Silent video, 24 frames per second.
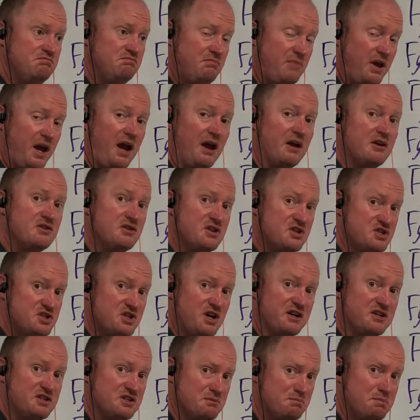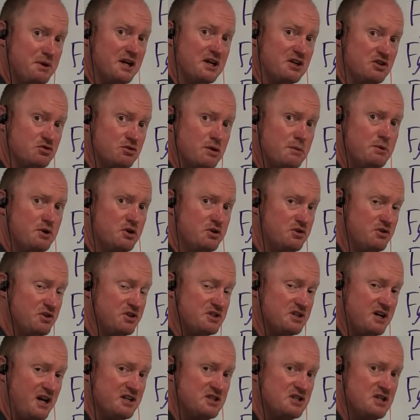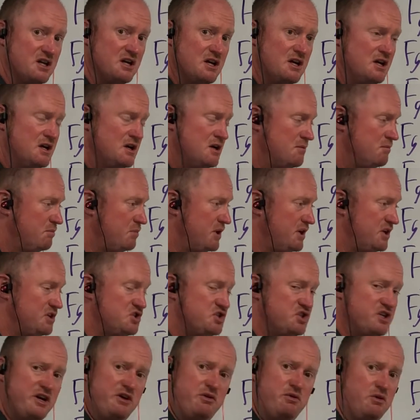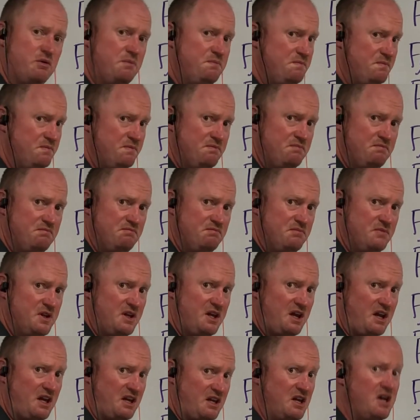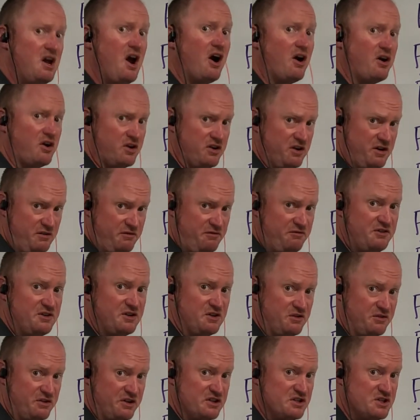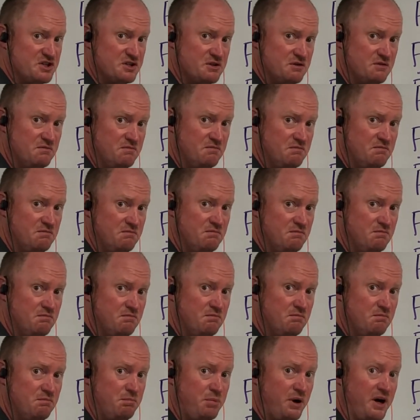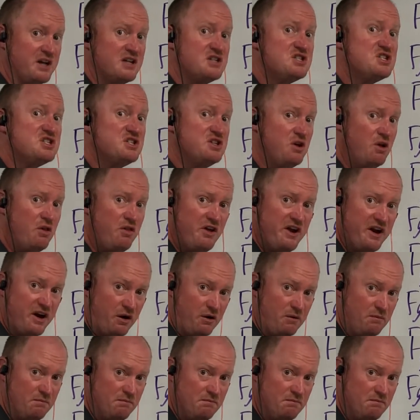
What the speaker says: And the sun is a big contributor to the tides. But in general, you aren't going to feel this. But it's still there.